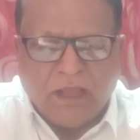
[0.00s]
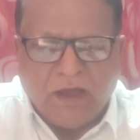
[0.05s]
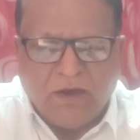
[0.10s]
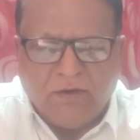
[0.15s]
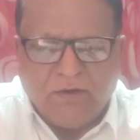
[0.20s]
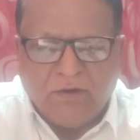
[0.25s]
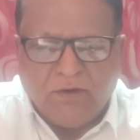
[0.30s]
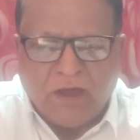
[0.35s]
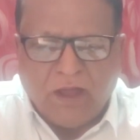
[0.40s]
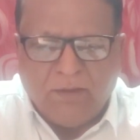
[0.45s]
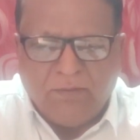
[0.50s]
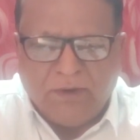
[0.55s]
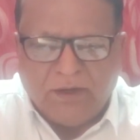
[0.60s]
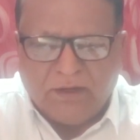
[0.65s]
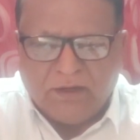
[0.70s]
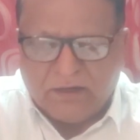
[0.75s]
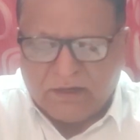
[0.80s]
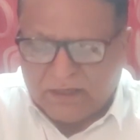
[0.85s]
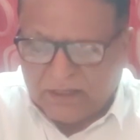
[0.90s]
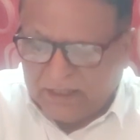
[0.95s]

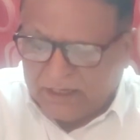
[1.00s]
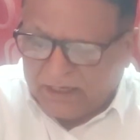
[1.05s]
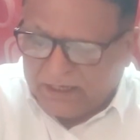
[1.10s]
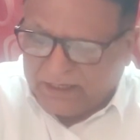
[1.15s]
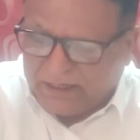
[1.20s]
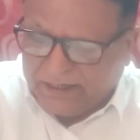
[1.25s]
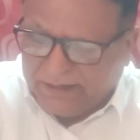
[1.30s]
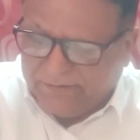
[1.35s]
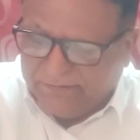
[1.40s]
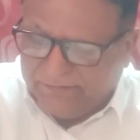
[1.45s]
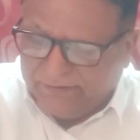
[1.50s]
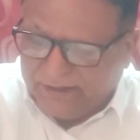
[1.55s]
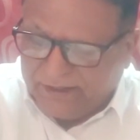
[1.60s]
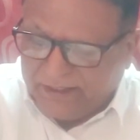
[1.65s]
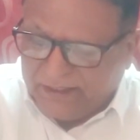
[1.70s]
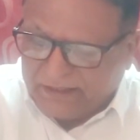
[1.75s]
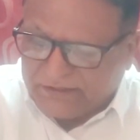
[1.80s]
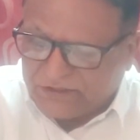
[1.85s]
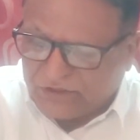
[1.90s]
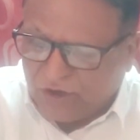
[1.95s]
have created
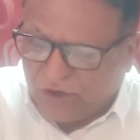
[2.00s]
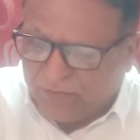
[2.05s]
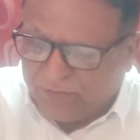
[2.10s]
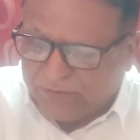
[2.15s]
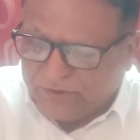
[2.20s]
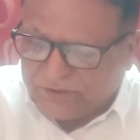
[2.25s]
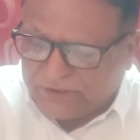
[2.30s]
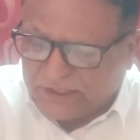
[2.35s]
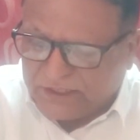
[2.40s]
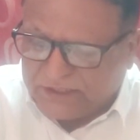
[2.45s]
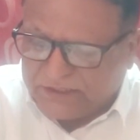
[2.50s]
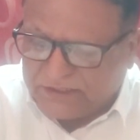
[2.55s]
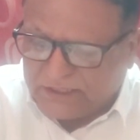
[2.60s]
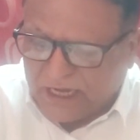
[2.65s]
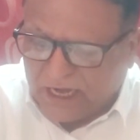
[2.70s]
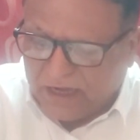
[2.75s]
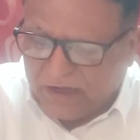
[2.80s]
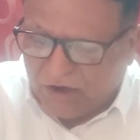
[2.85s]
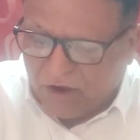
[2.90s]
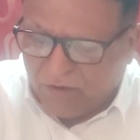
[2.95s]
various offices
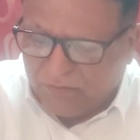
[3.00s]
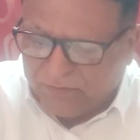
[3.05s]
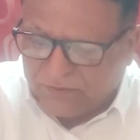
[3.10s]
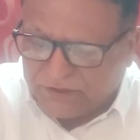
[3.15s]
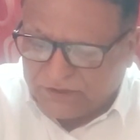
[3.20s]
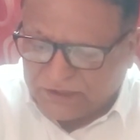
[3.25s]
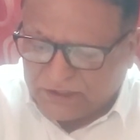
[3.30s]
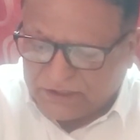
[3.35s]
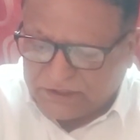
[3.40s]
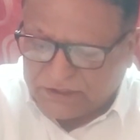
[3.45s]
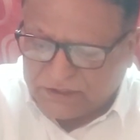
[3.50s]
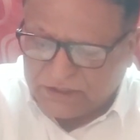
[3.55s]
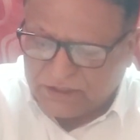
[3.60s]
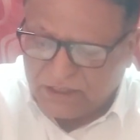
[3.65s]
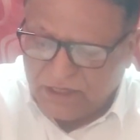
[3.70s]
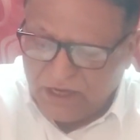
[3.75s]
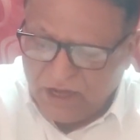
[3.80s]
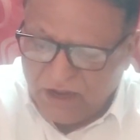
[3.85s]
and officers